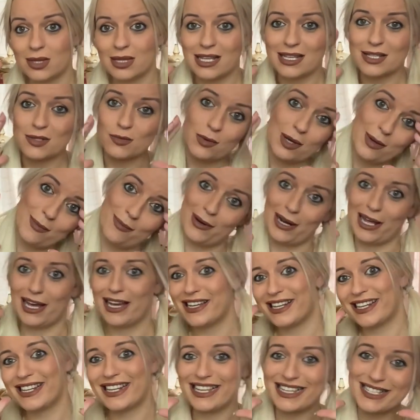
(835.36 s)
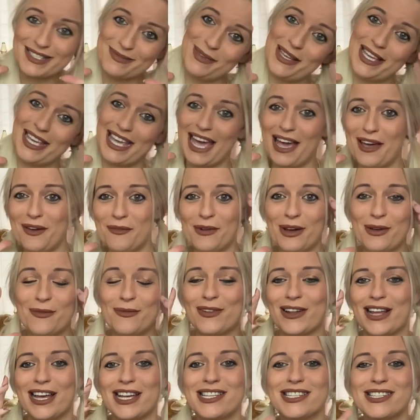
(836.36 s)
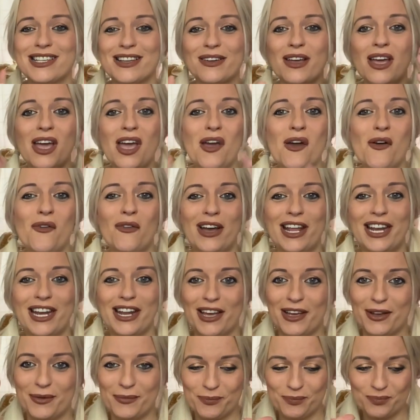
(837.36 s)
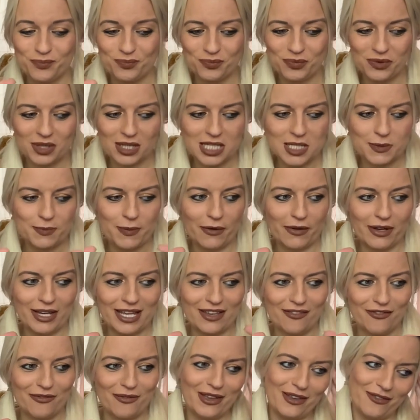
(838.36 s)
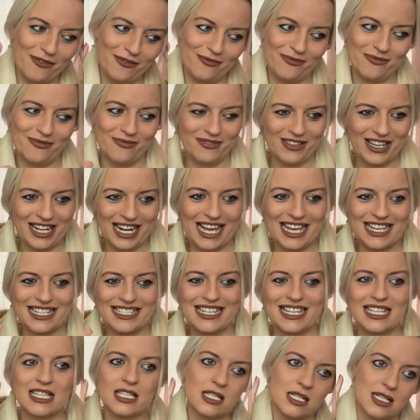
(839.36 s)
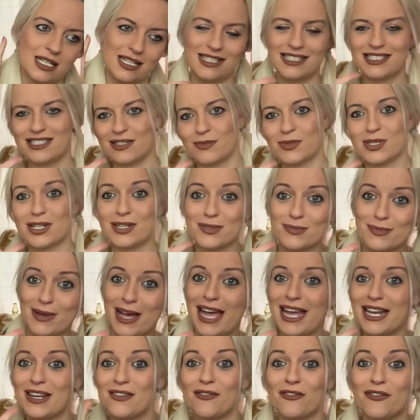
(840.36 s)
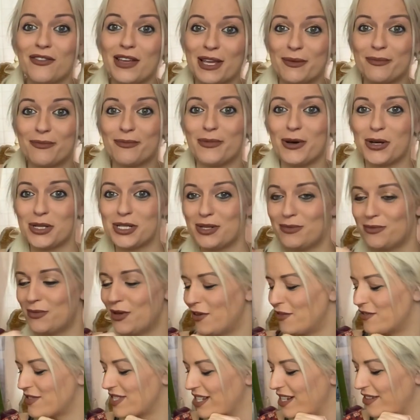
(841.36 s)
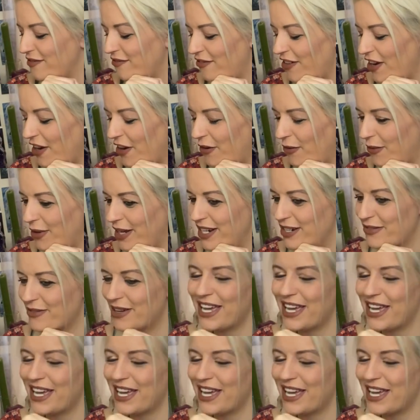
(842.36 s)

That's whiplash. That's me getting whiplash when spirit gives me clairsentiment. Sometimes my head and body moves in very weird